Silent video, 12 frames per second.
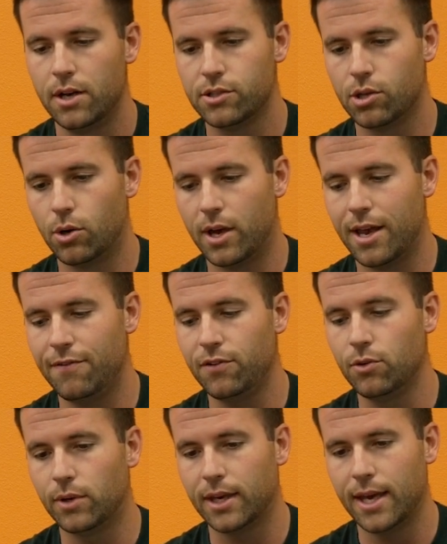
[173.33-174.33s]
So if
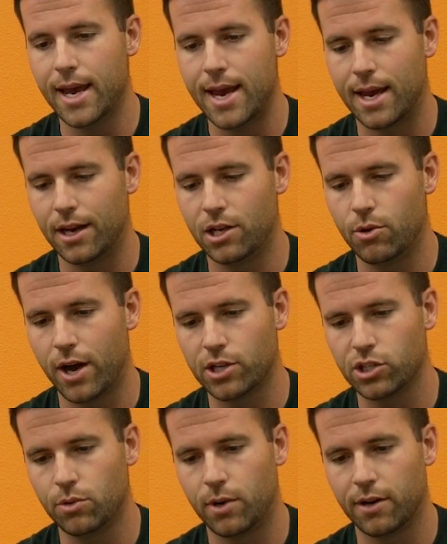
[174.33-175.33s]
you can, you
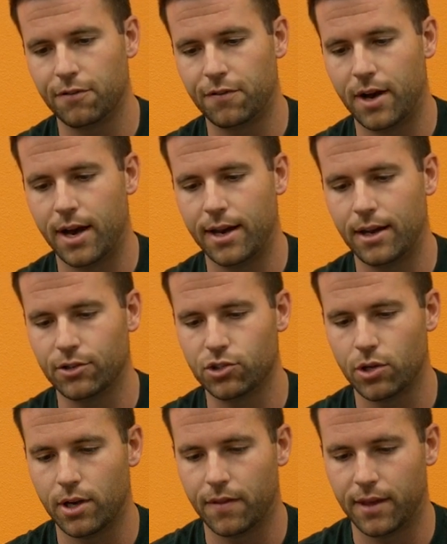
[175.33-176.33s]
actually want to find, I'll
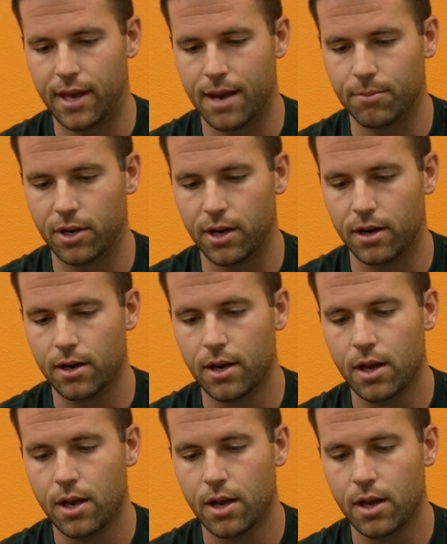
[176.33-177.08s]
show you on the camera here,